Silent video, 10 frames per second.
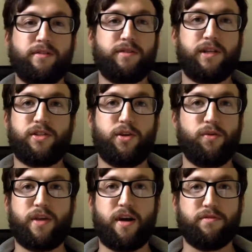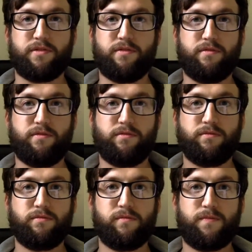like
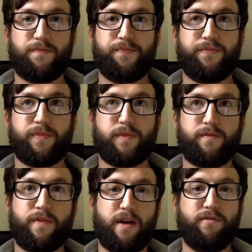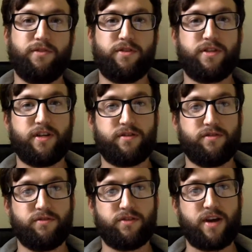2,500,
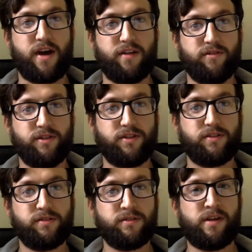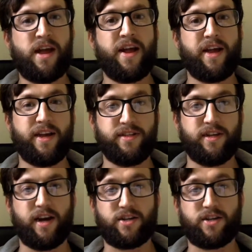600 calories easy.